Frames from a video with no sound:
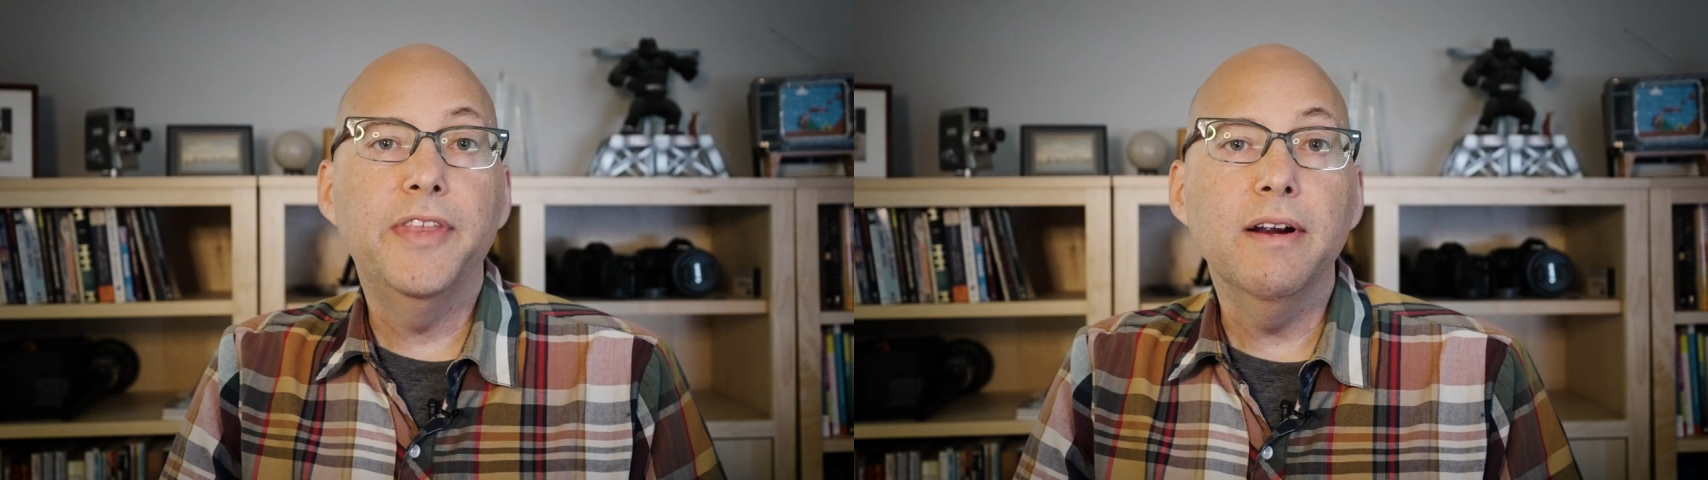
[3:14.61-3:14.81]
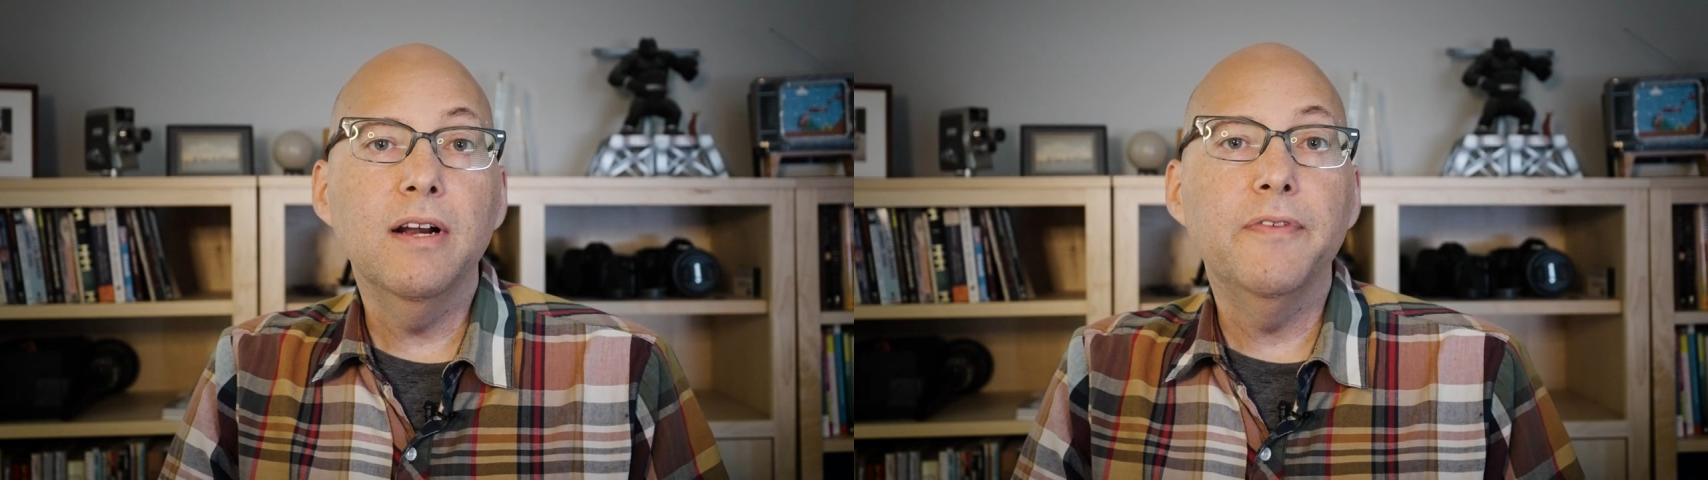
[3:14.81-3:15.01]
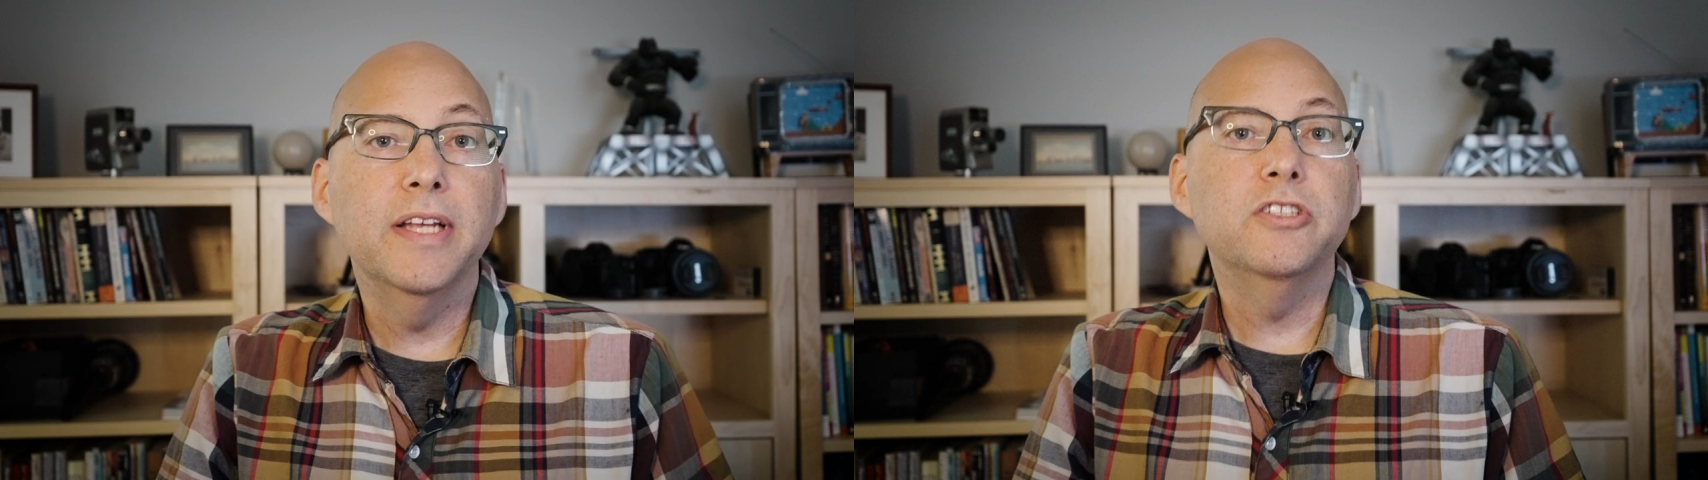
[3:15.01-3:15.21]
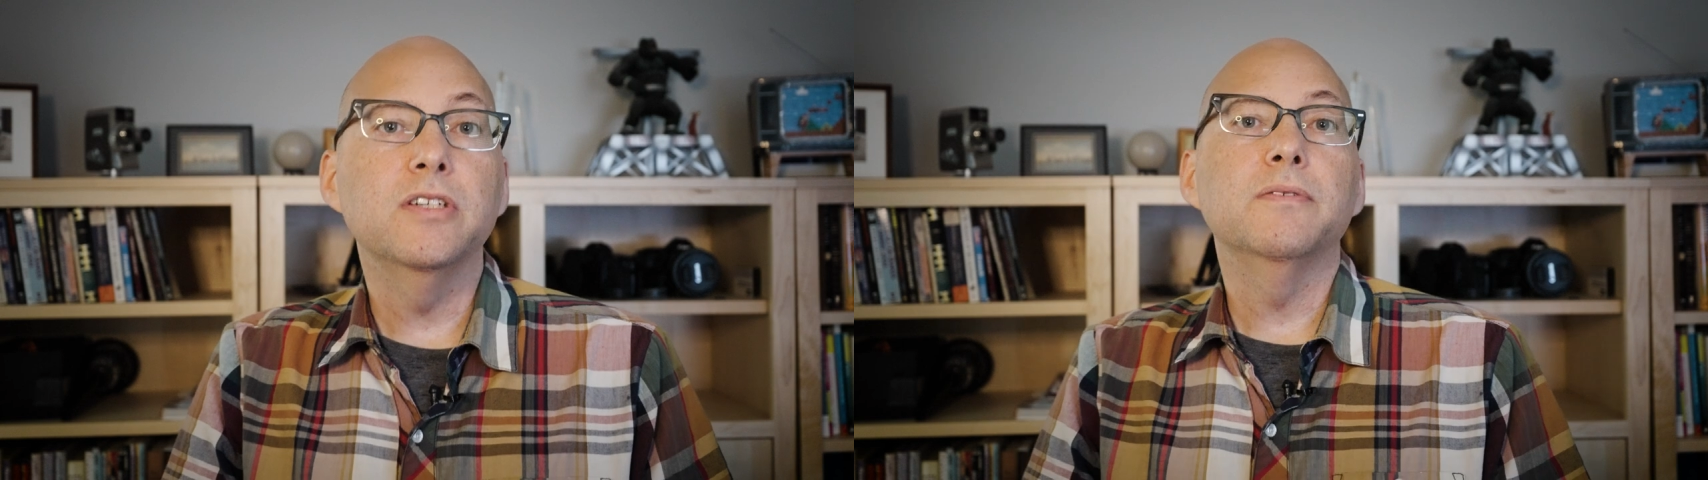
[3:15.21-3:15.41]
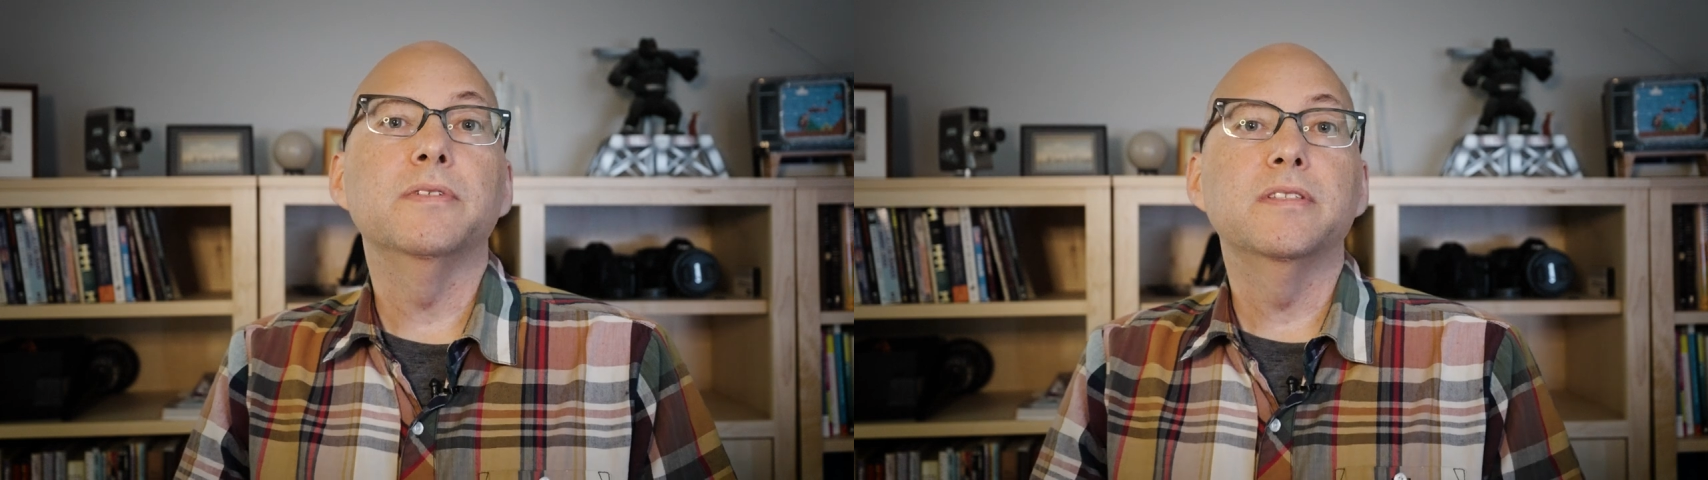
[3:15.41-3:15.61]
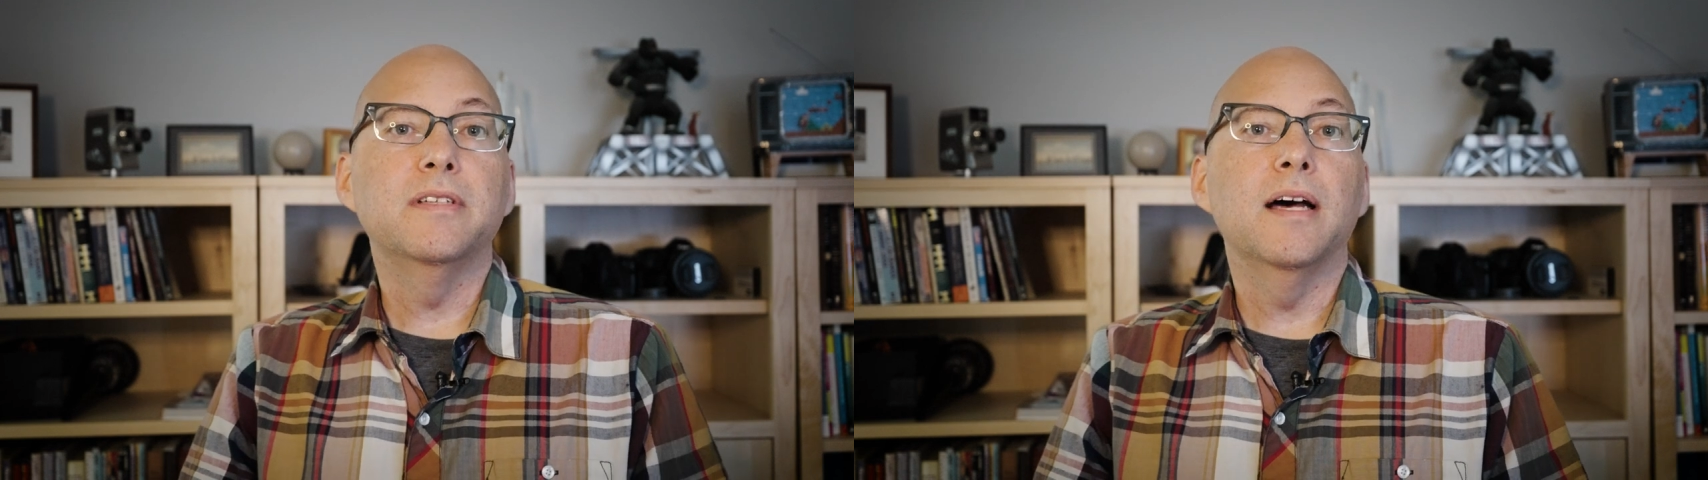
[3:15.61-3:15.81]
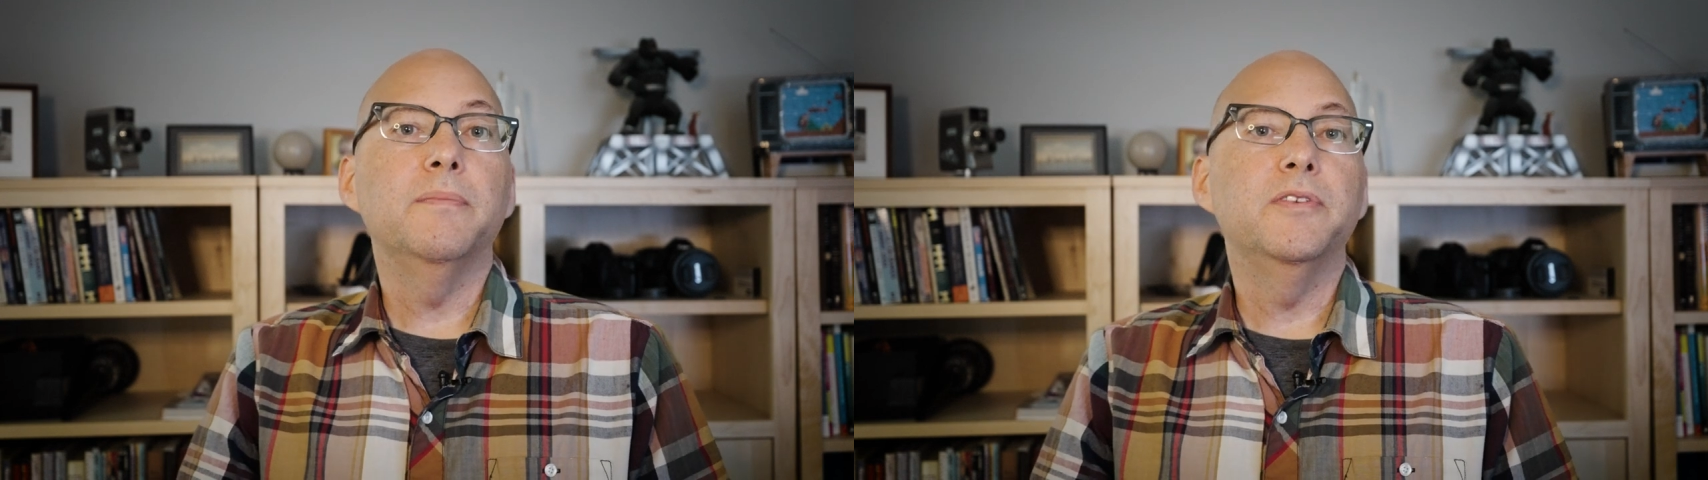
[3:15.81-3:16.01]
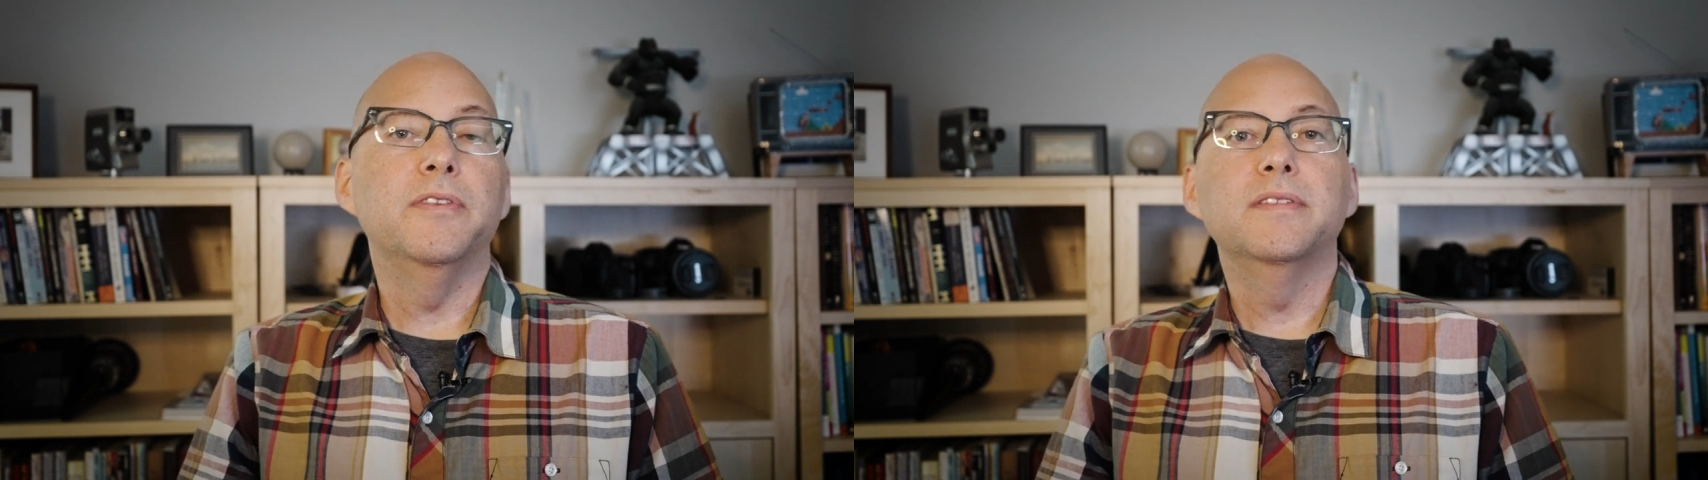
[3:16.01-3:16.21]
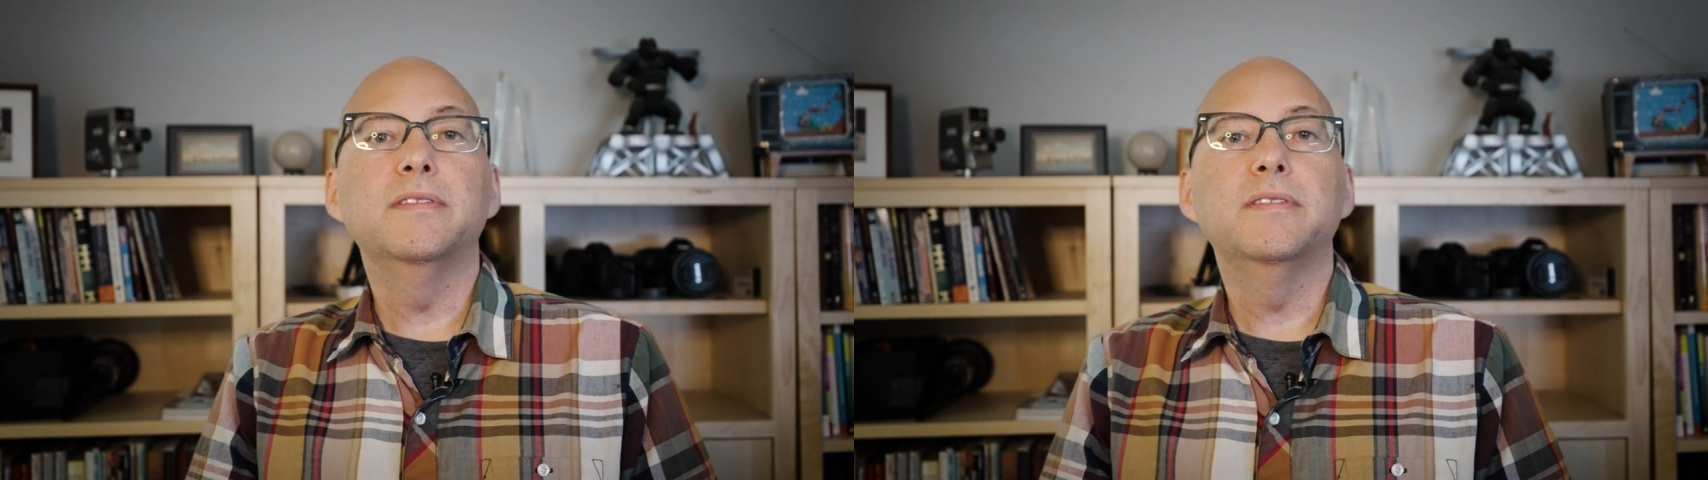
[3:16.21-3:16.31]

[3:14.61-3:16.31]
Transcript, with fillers: their adventure was dubbed the